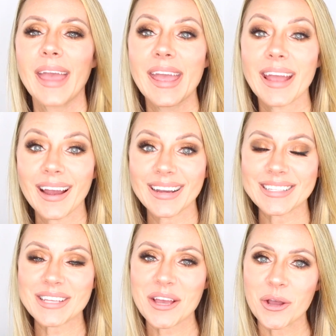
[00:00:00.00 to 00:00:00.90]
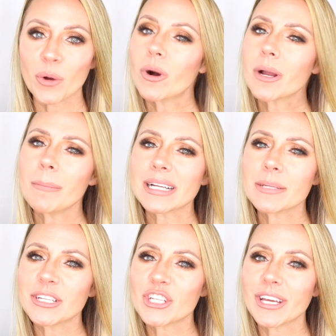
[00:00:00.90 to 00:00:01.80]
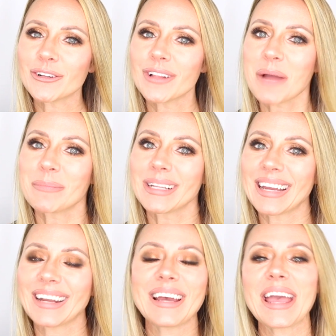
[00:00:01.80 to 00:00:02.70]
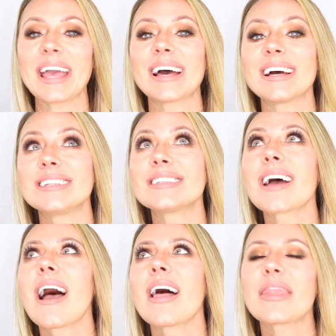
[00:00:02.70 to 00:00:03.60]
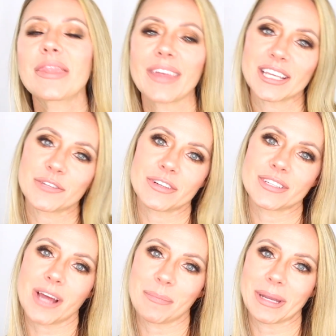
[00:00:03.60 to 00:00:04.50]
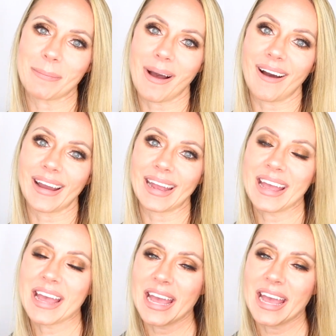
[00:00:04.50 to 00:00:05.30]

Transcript: Hey guys, welcome back to my channel. I'm Elena and thanks for stopping by.